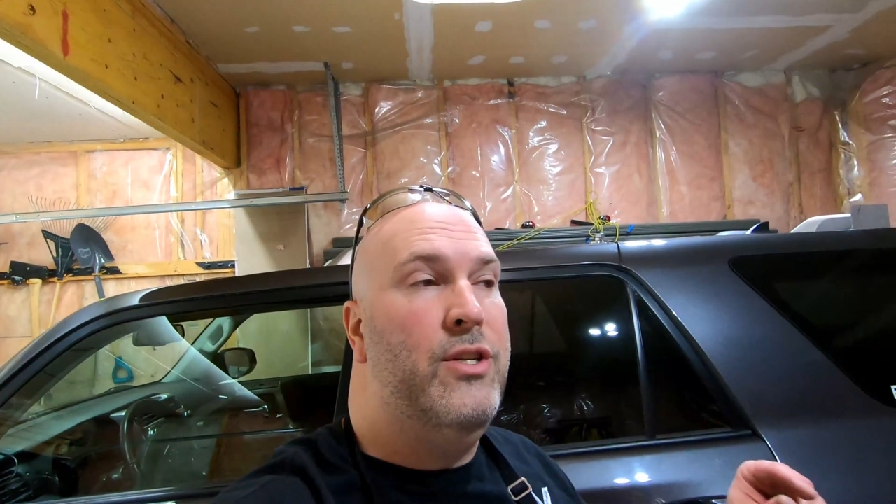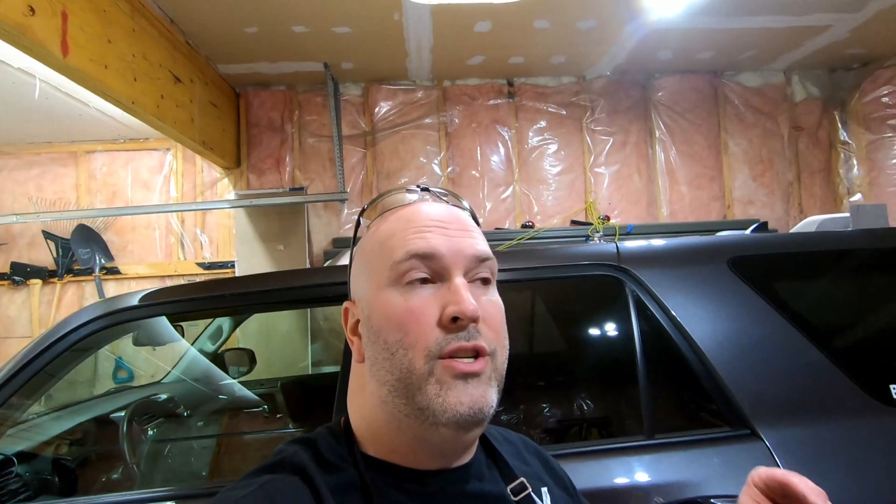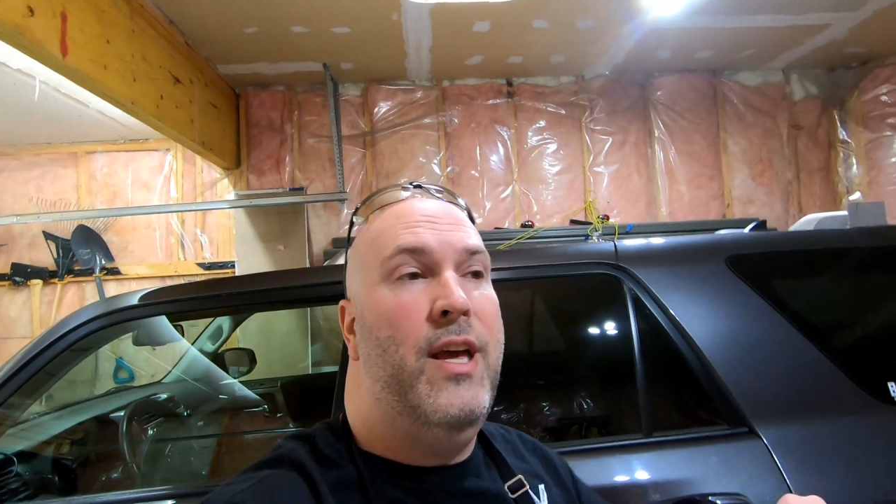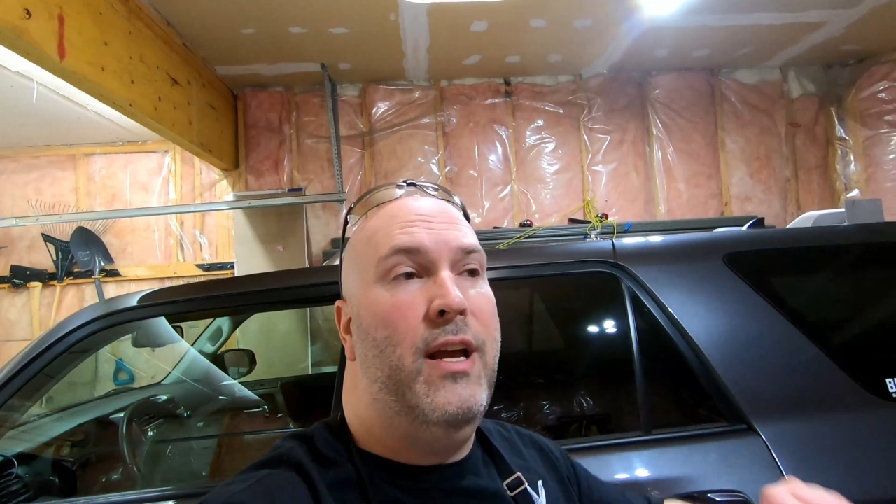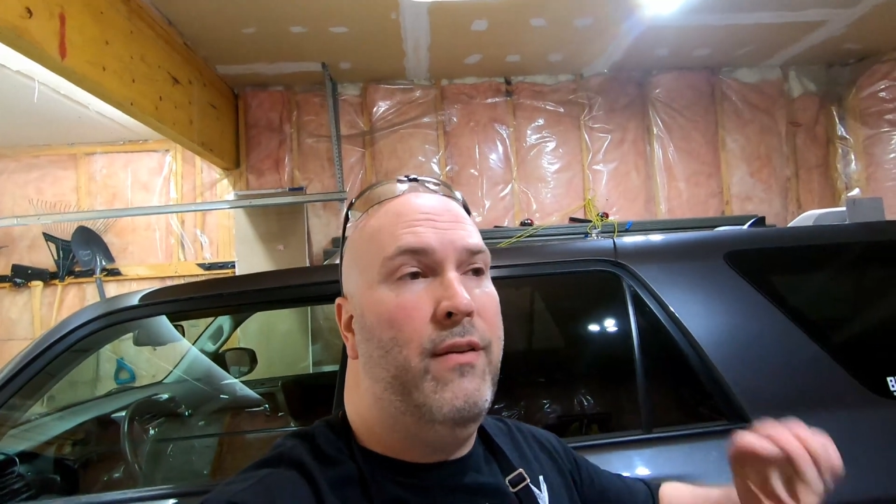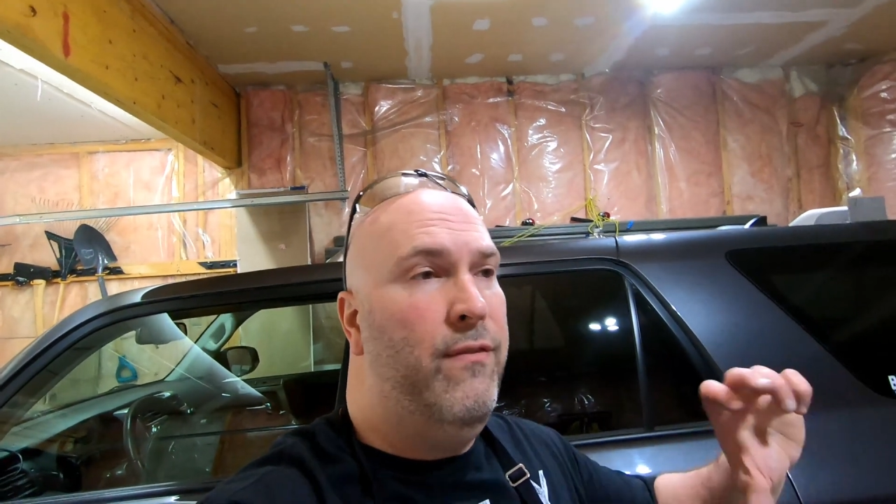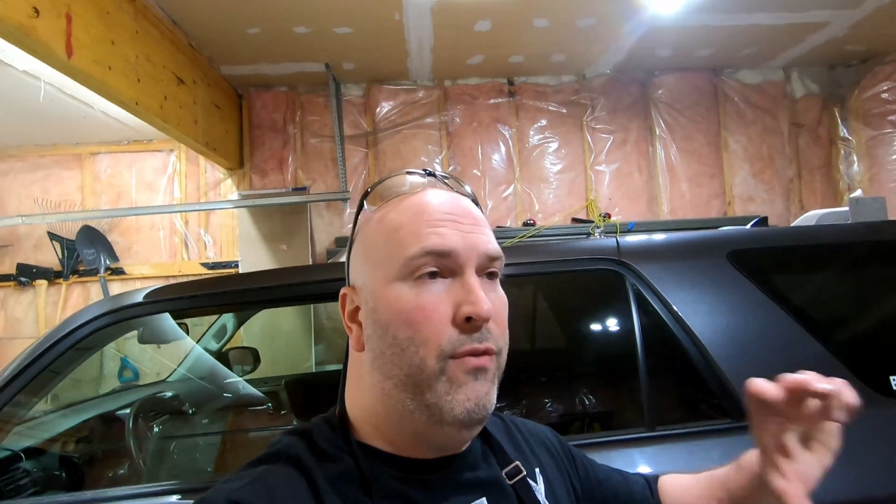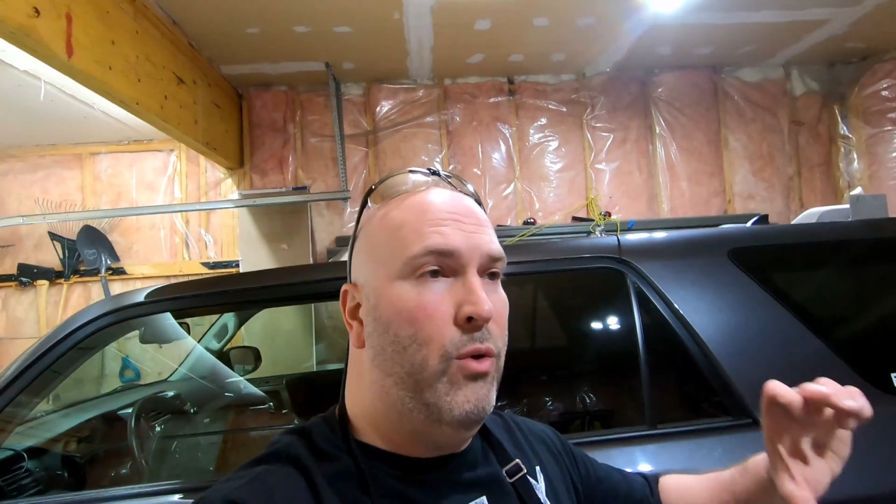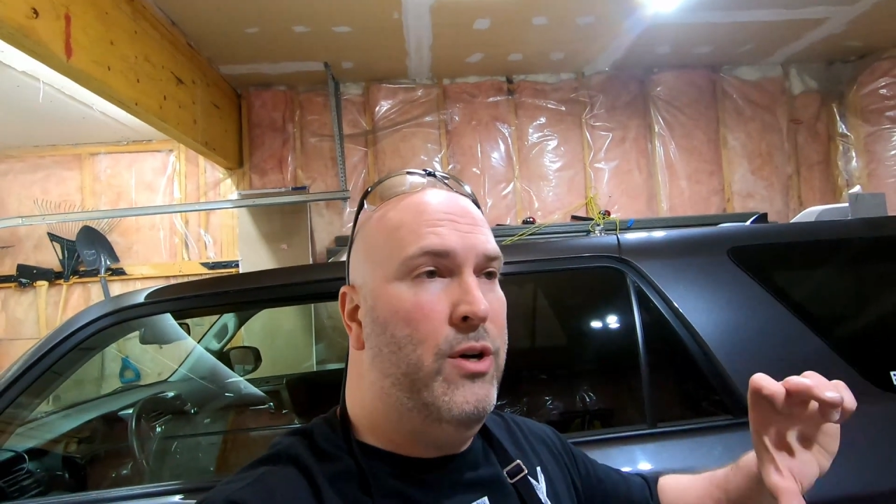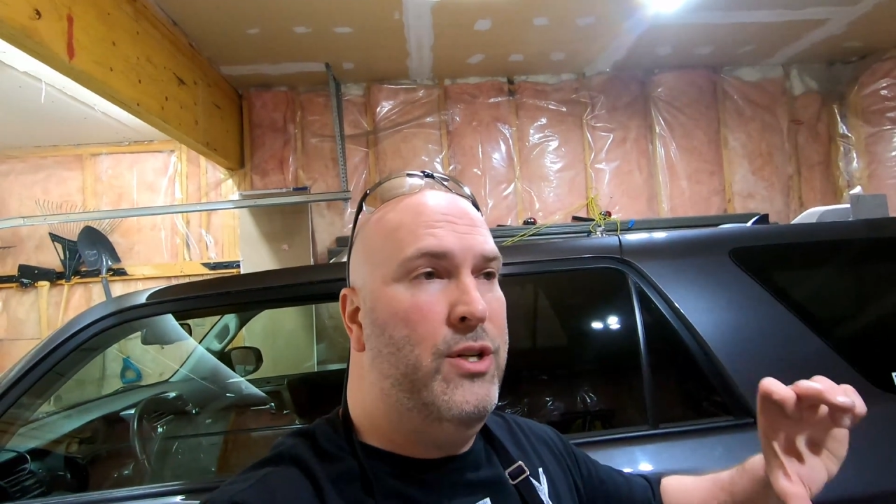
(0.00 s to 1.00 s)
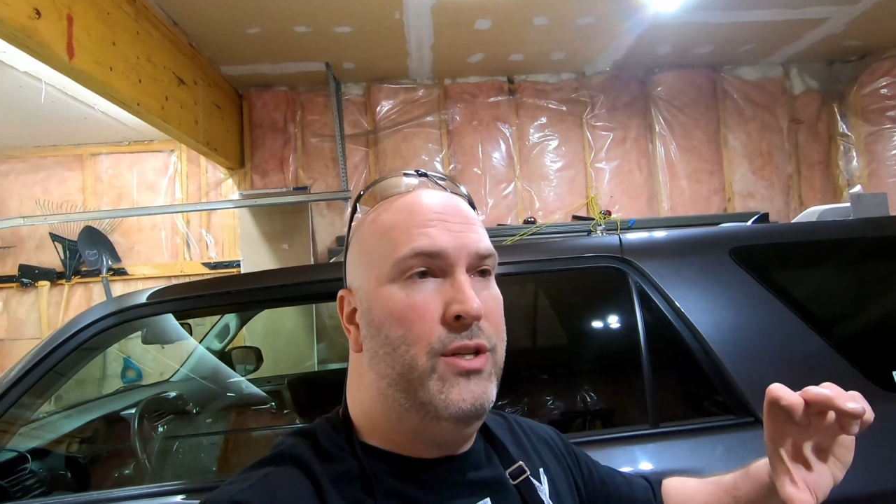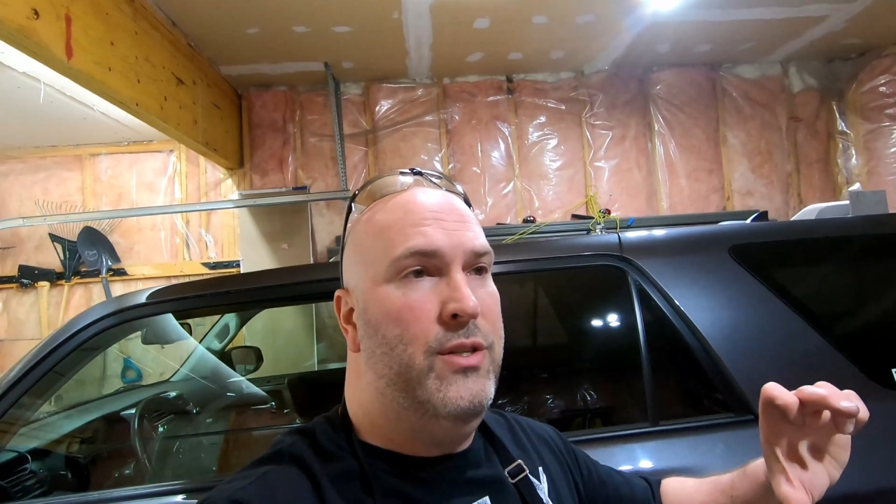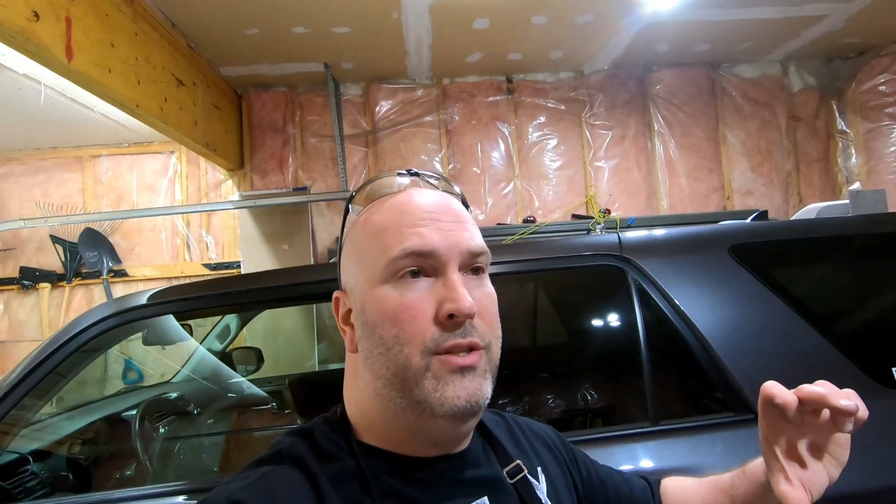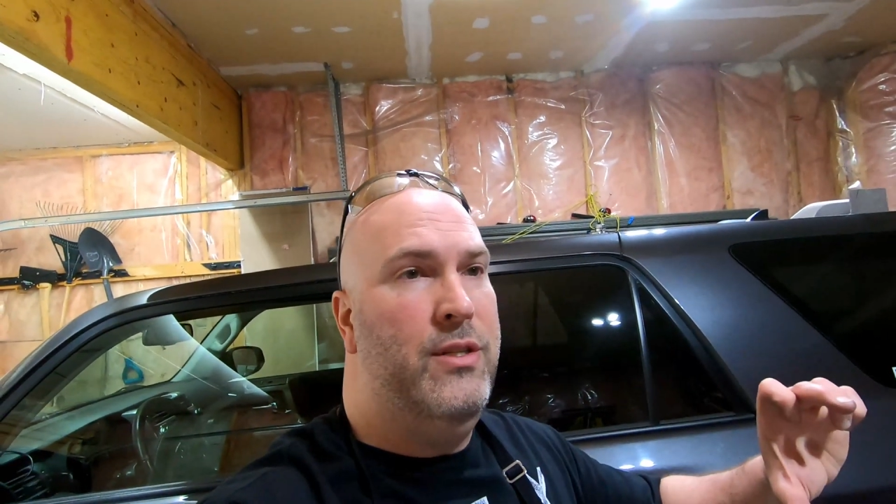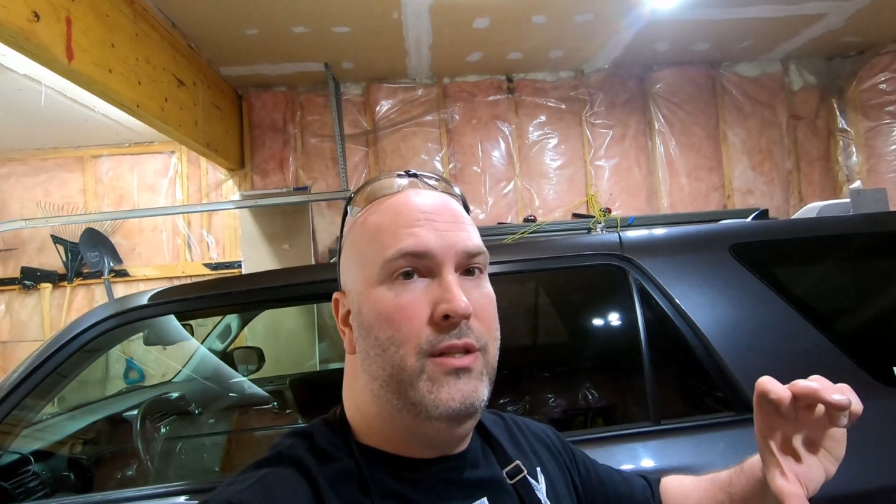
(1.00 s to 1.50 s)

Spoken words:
thick, 4 inches